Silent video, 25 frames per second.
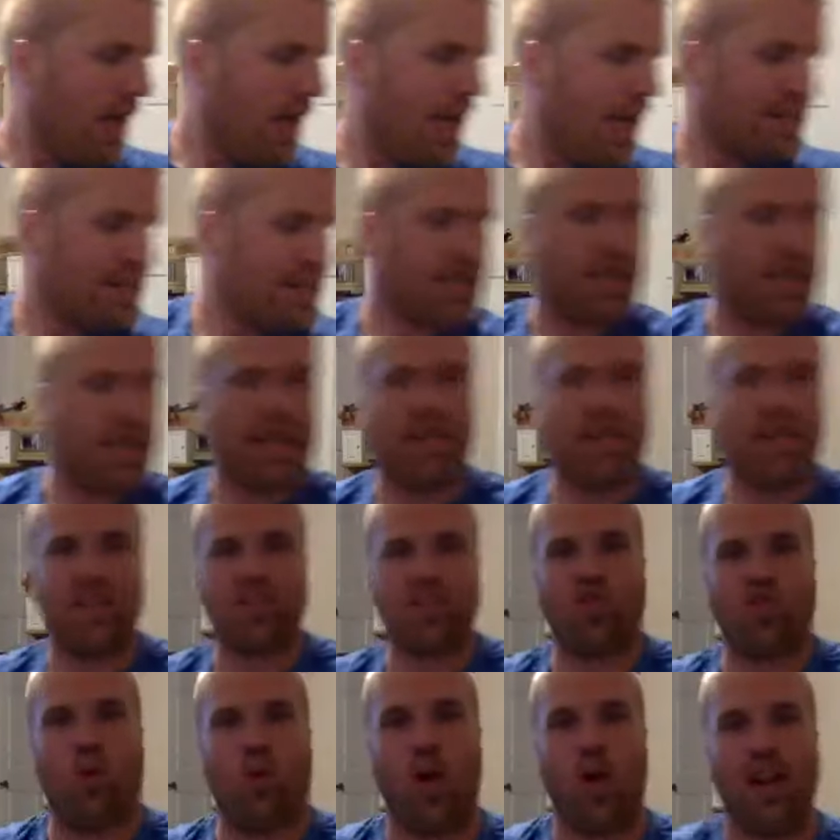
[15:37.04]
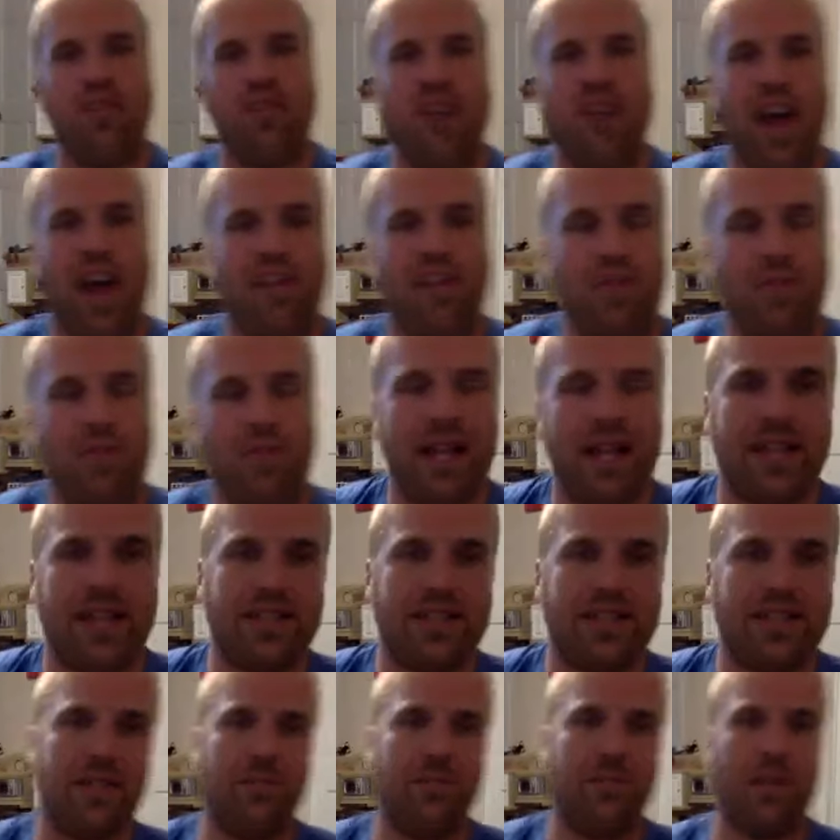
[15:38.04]
It's going to give us 25
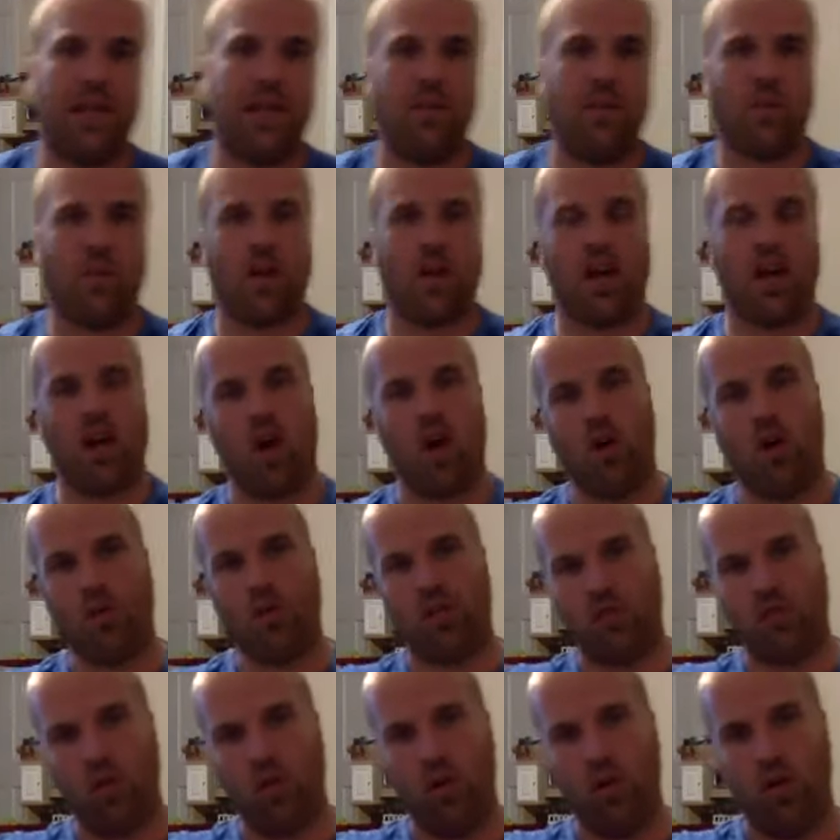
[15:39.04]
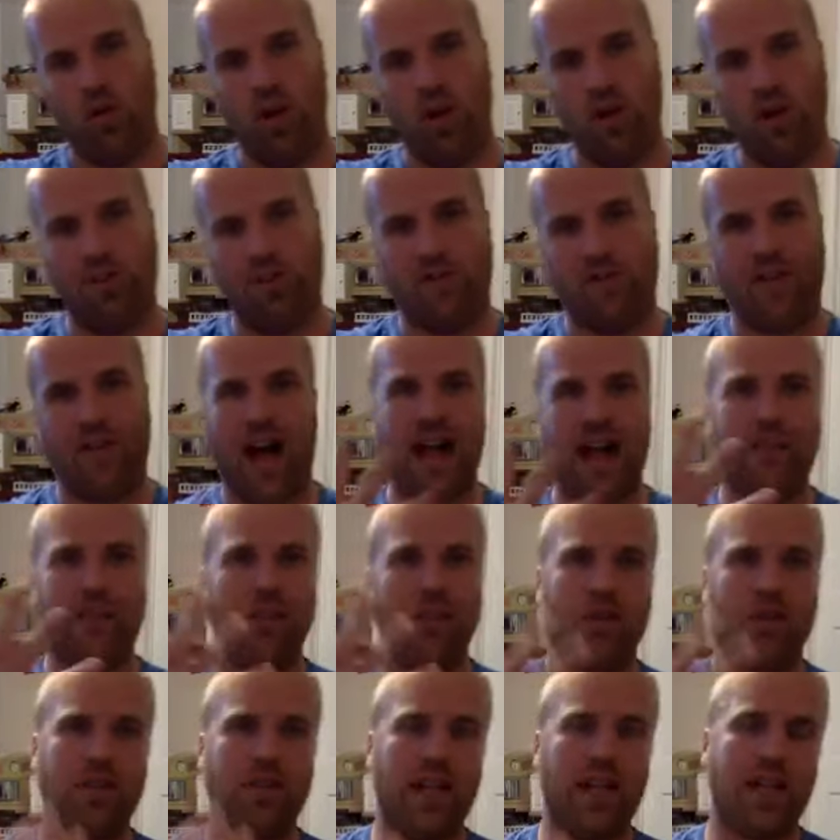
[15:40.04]
minutes, meaning we're going to go through 5
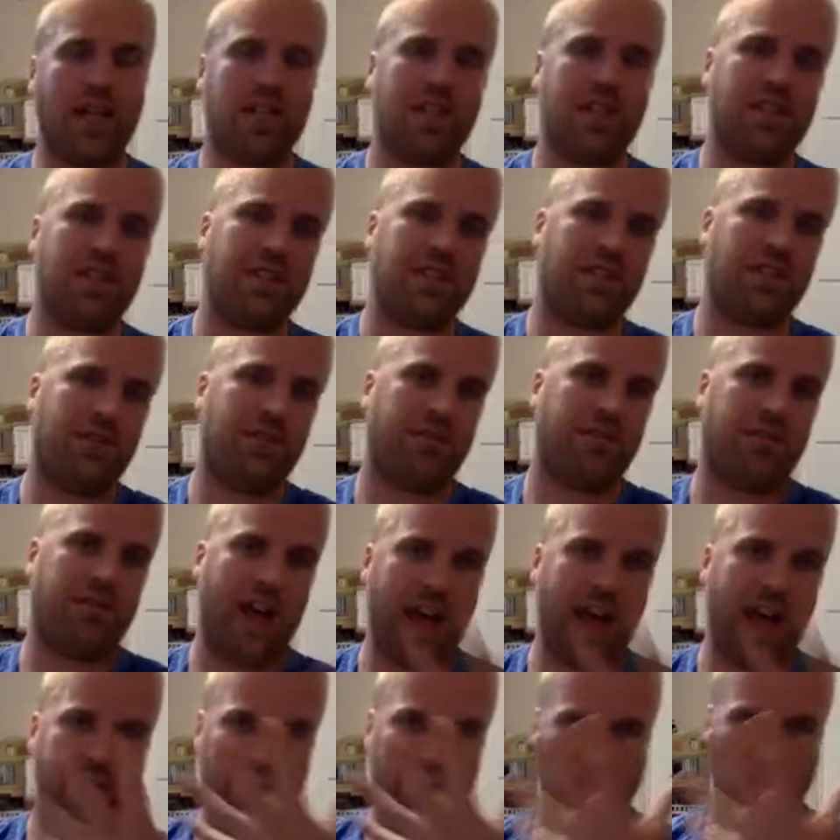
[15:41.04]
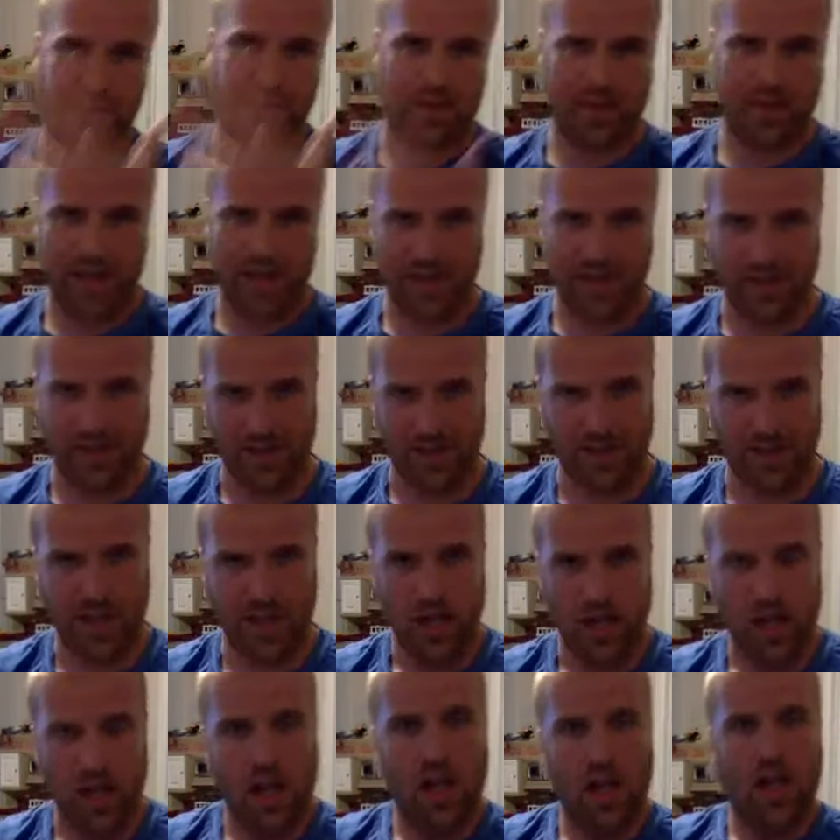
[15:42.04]
rotations of 5 exercises.
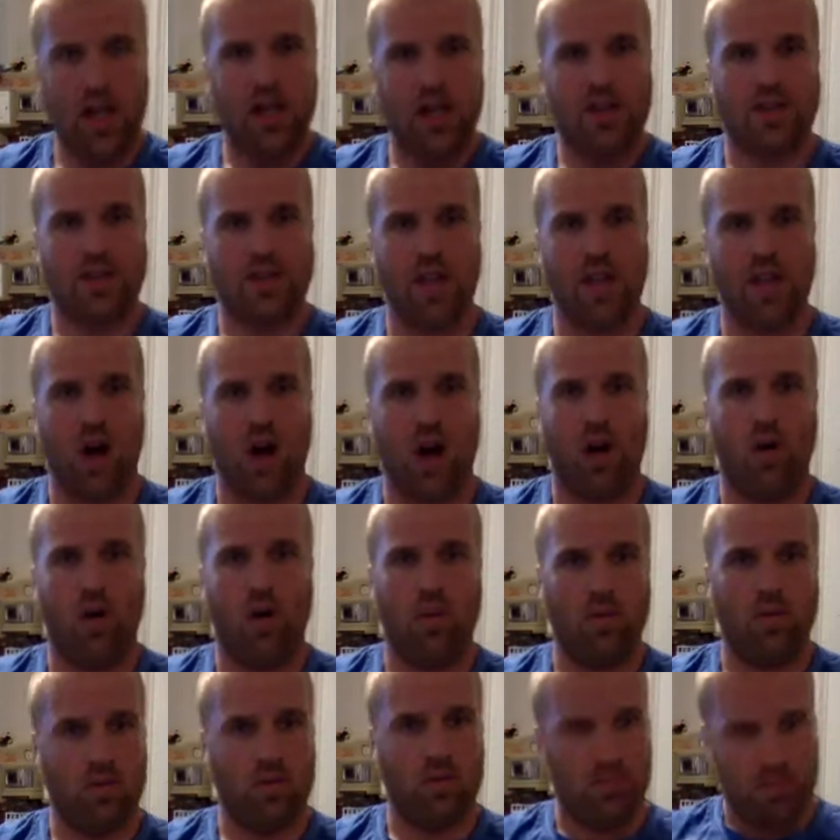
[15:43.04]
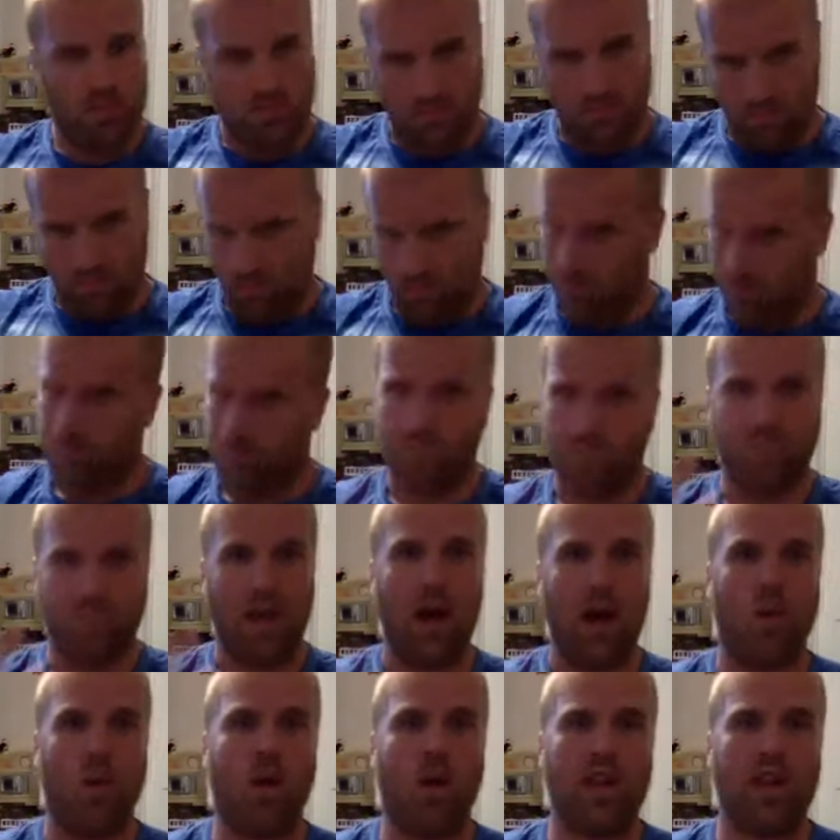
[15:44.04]
So
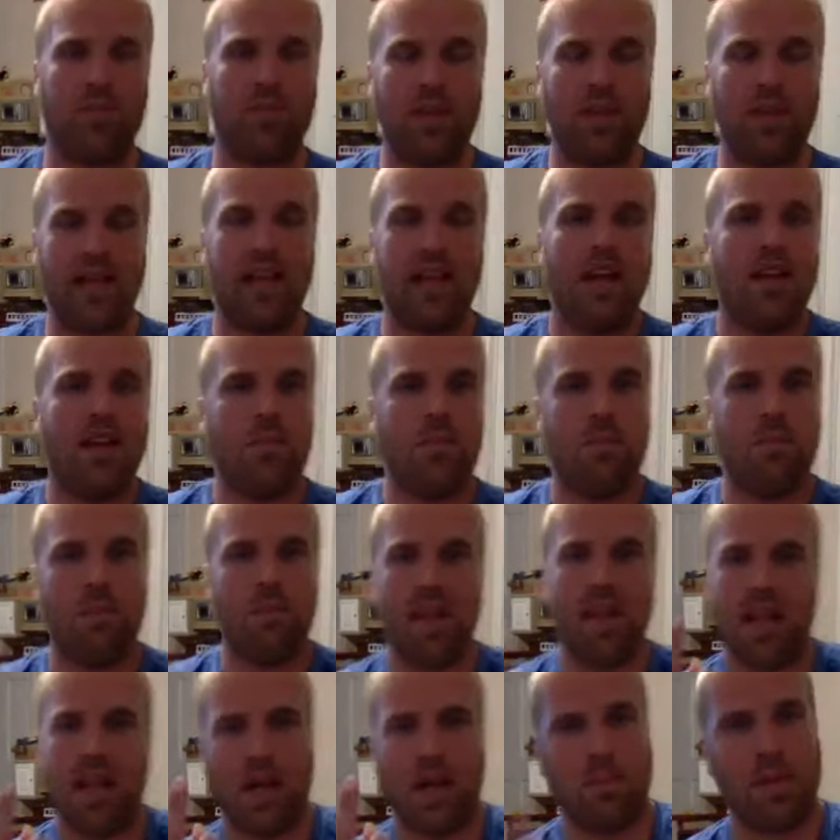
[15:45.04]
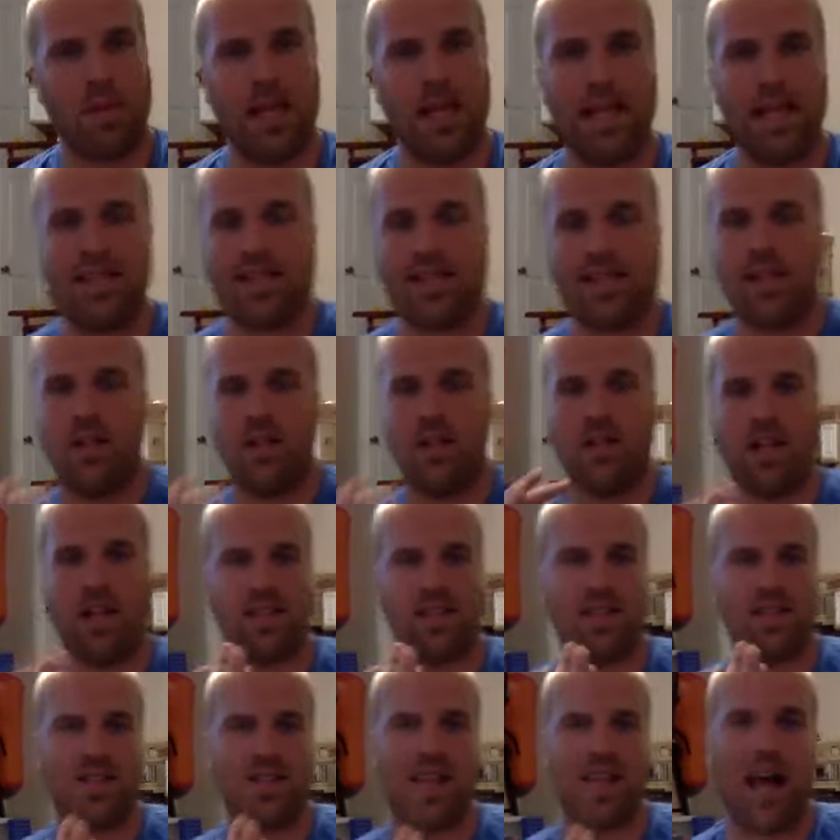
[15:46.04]
bear with me, minute apiece,
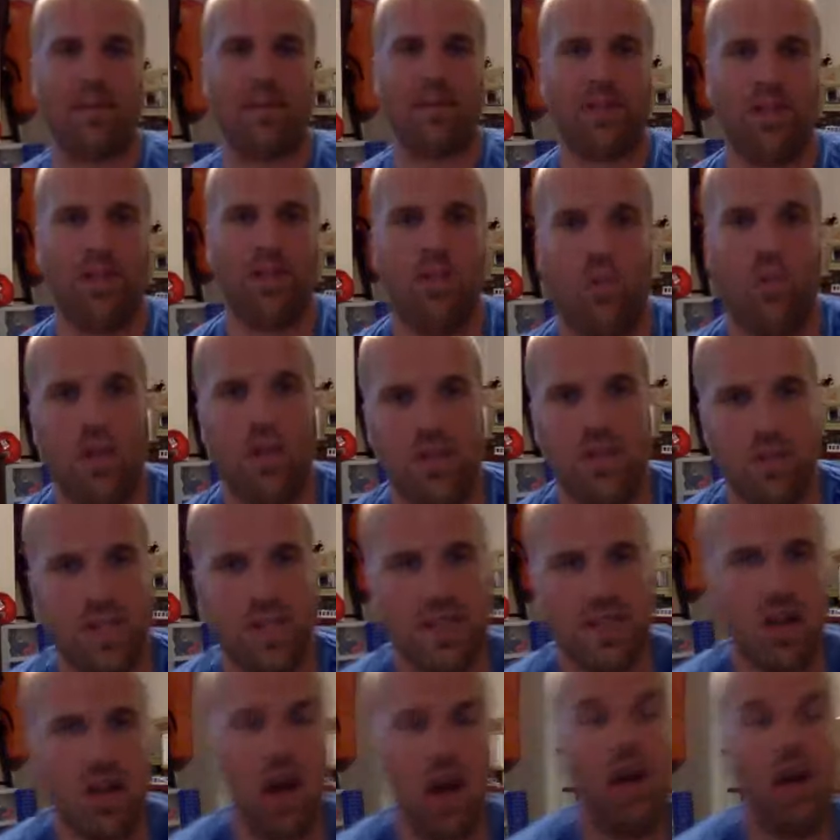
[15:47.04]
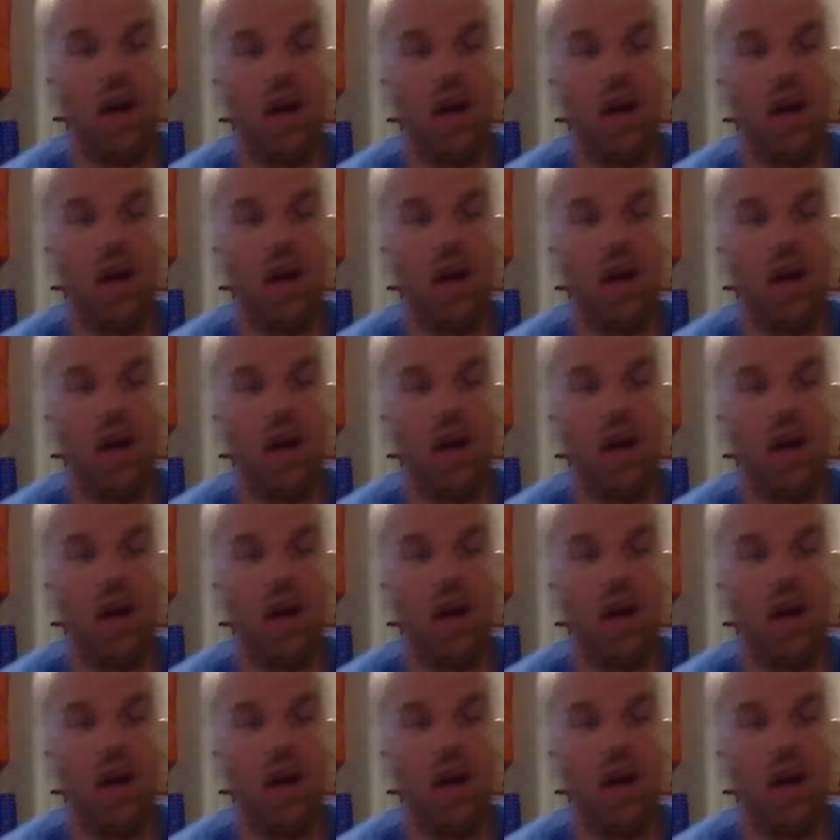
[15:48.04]
doesn't stop once we start.